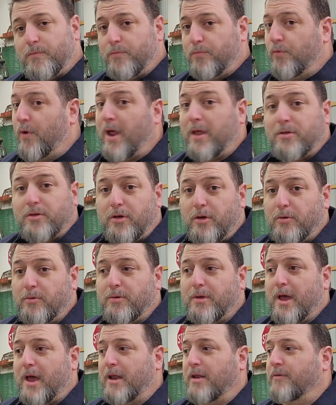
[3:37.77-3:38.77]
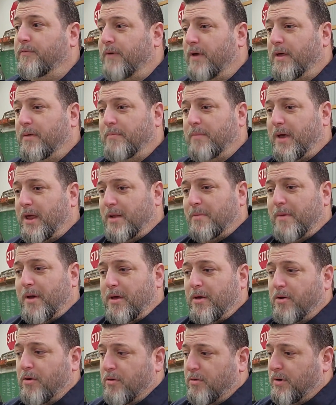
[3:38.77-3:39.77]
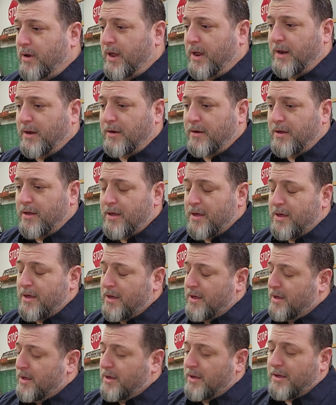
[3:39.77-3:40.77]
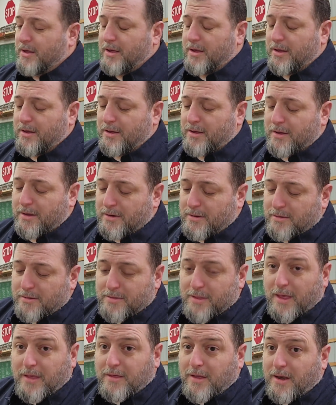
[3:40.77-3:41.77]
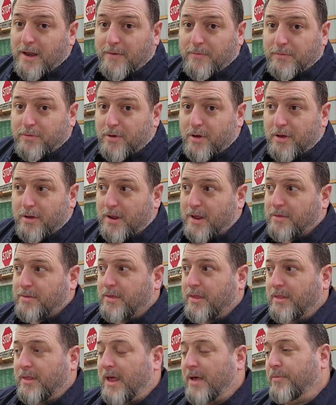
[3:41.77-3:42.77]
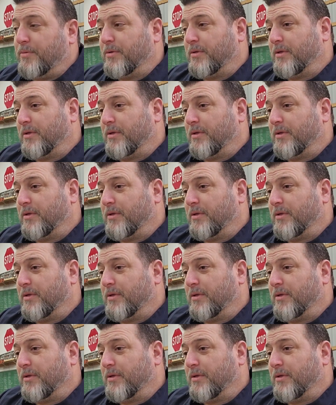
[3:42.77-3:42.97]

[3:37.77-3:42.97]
rescued kind of and made it my own, and things I never thought. That's the